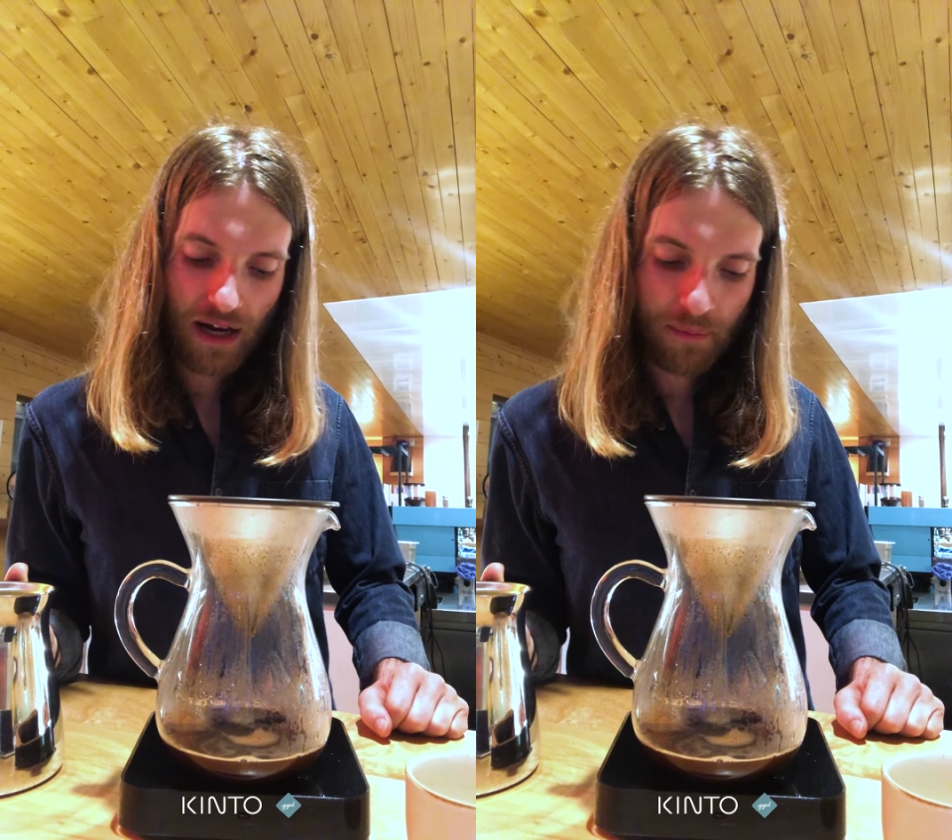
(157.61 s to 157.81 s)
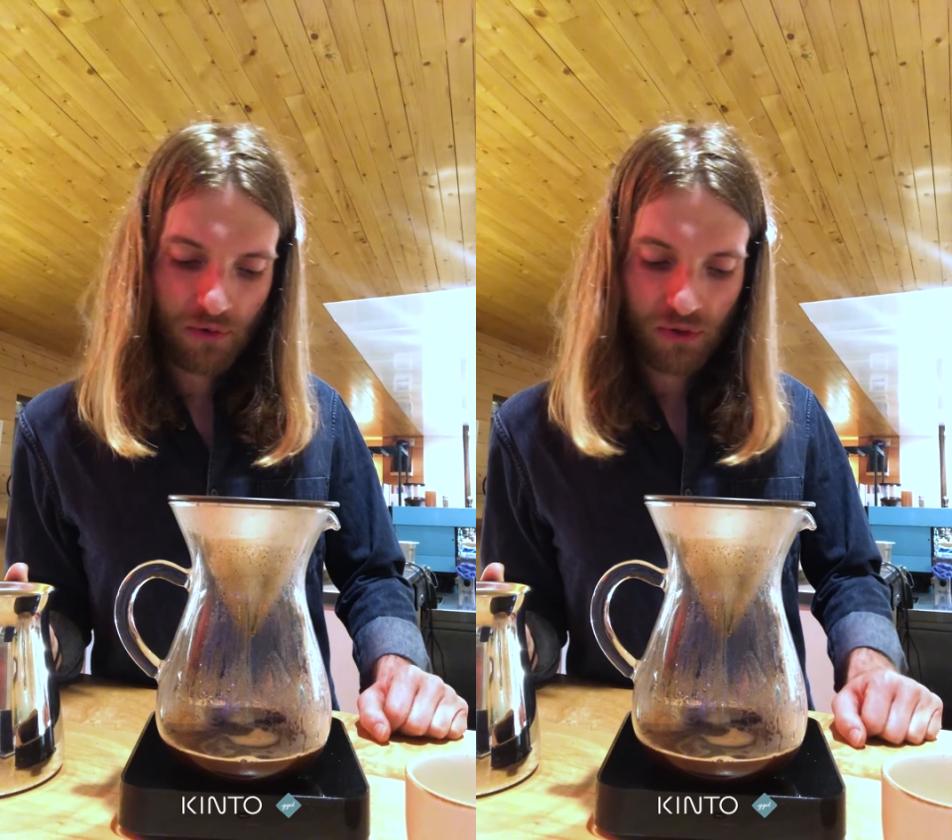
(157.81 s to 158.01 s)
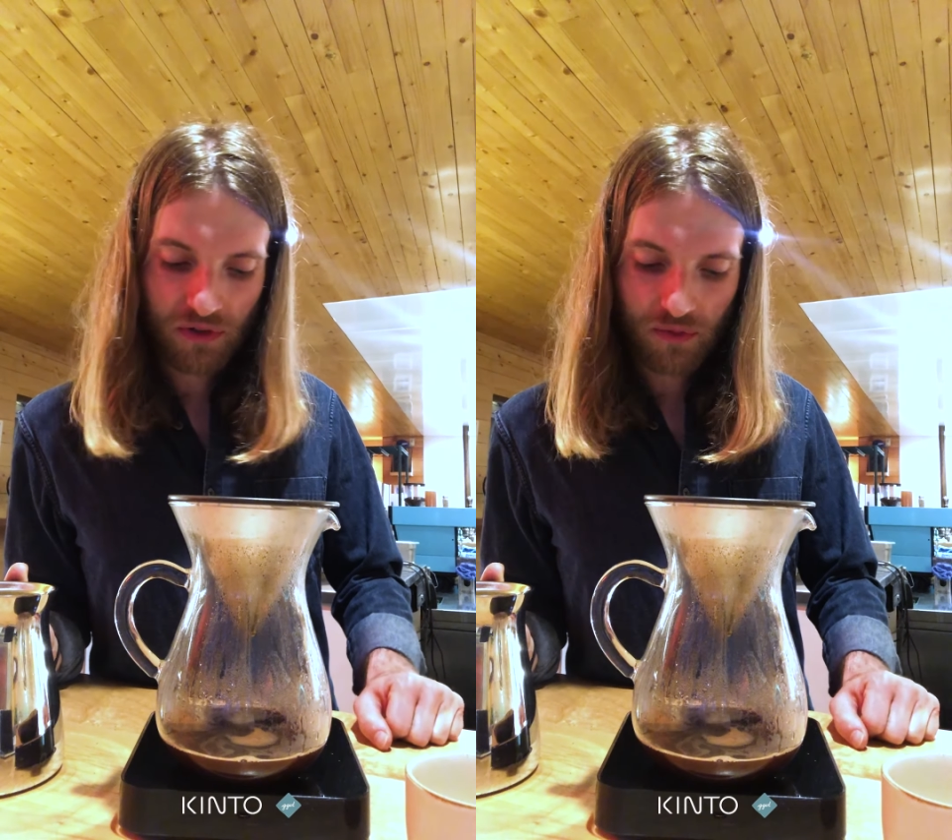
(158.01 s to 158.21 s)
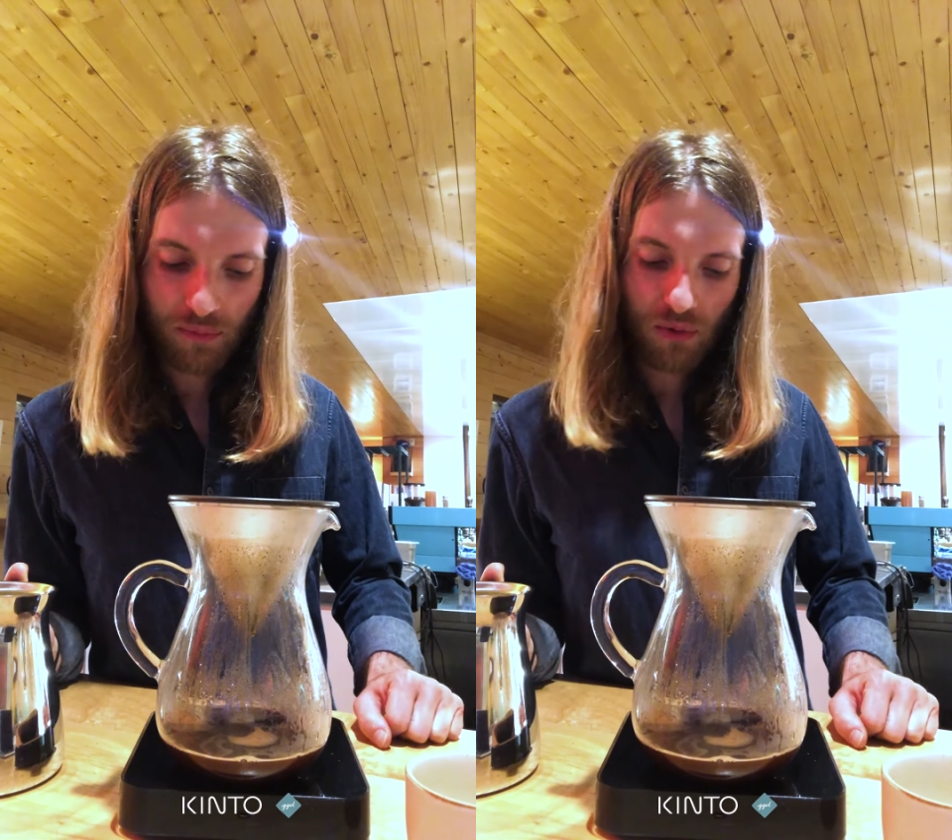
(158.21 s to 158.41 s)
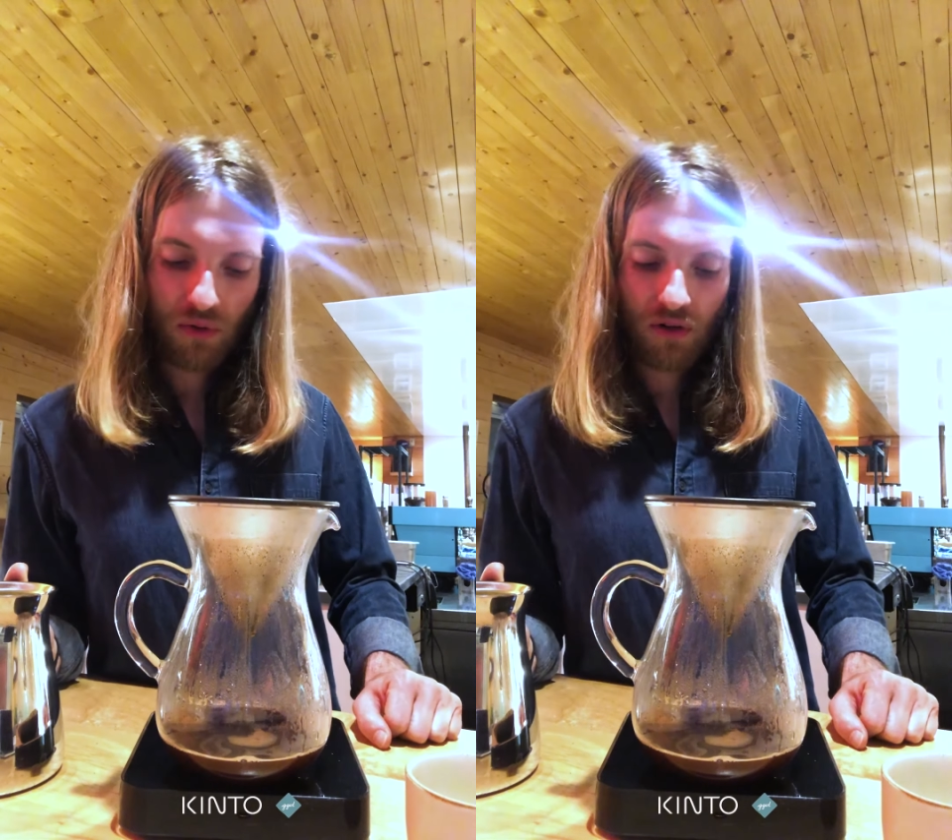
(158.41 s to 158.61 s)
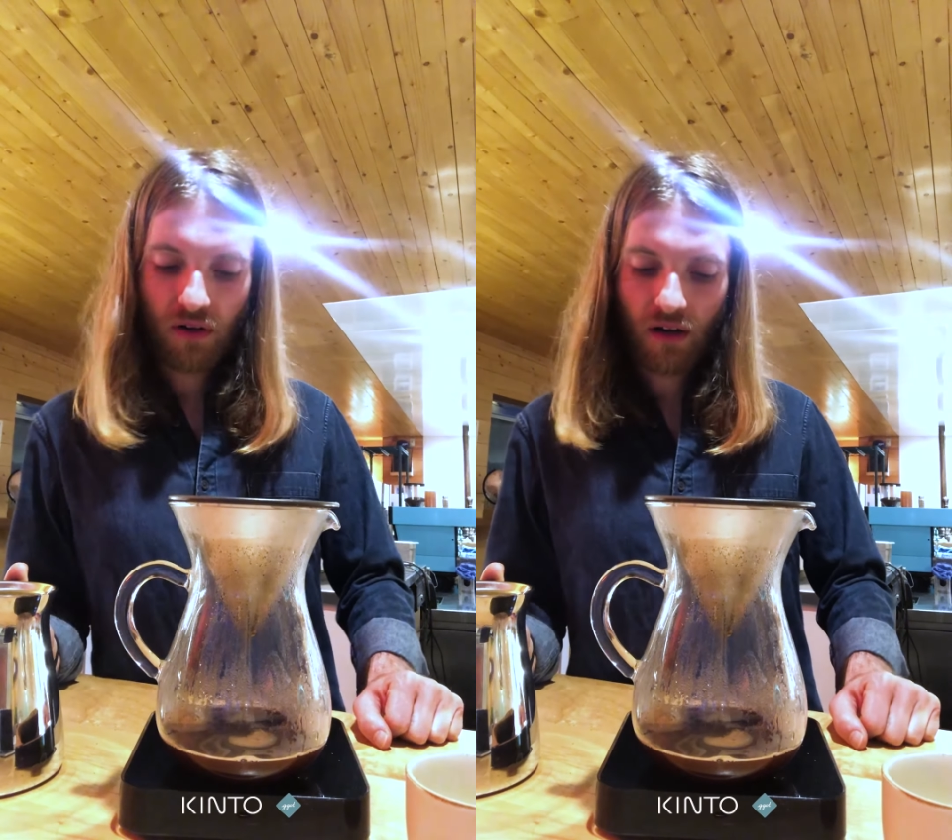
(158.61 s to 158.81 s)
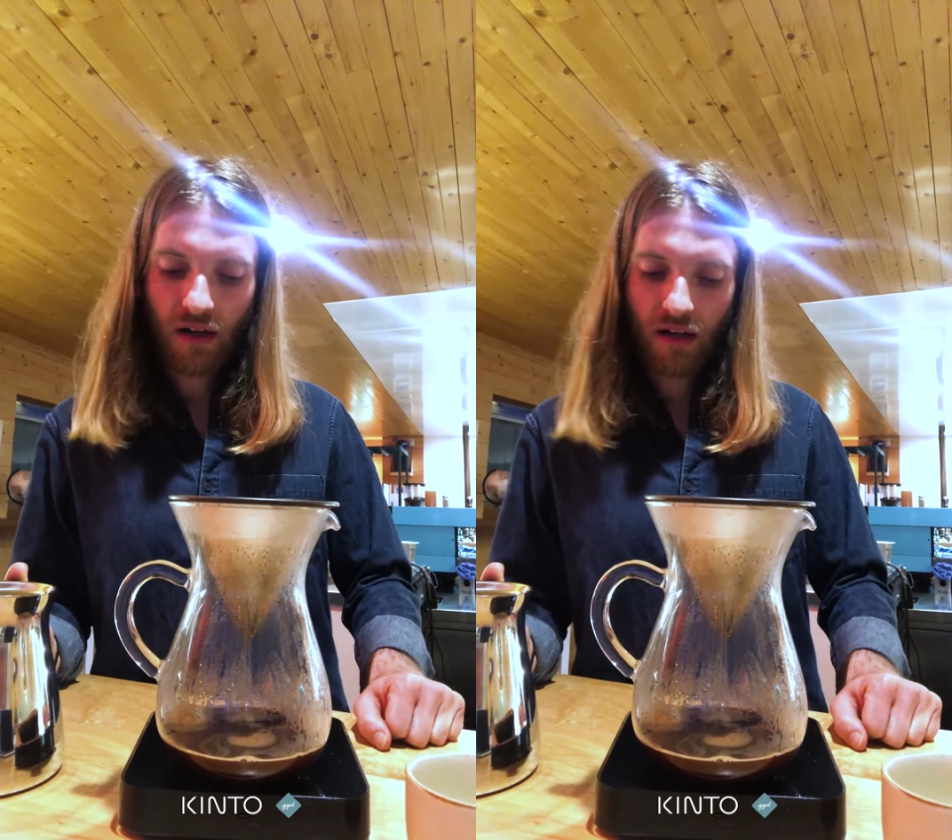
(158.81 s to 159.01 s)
I'm going to pour